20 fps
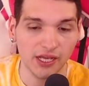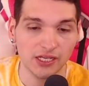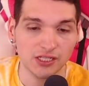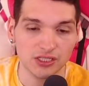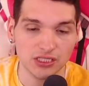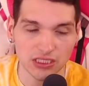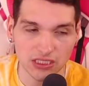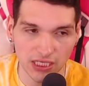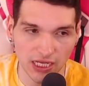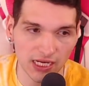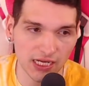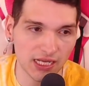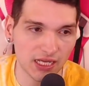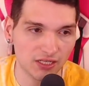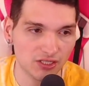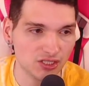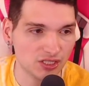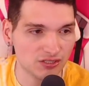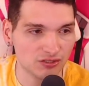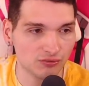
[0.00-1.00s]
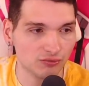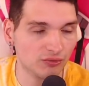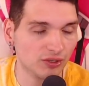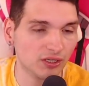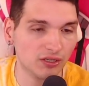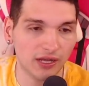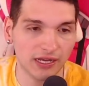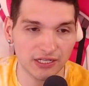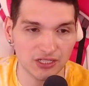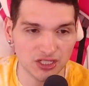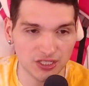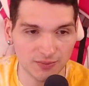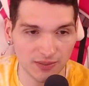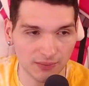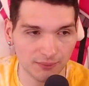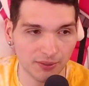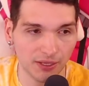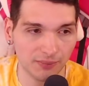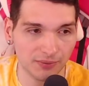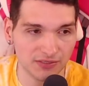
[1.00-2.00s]
She's an idiot. She doesn't realize she's
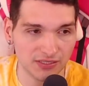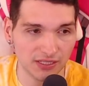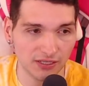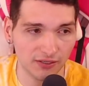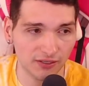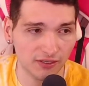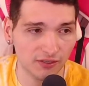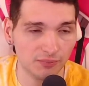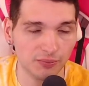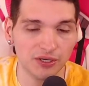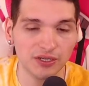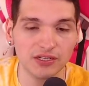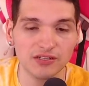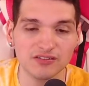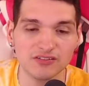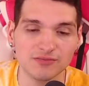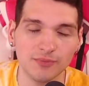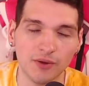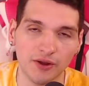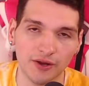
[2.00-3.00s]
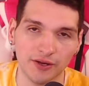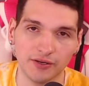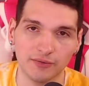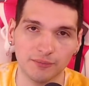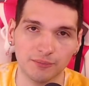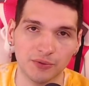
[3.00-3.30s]
being puppeteered. Britney is smart.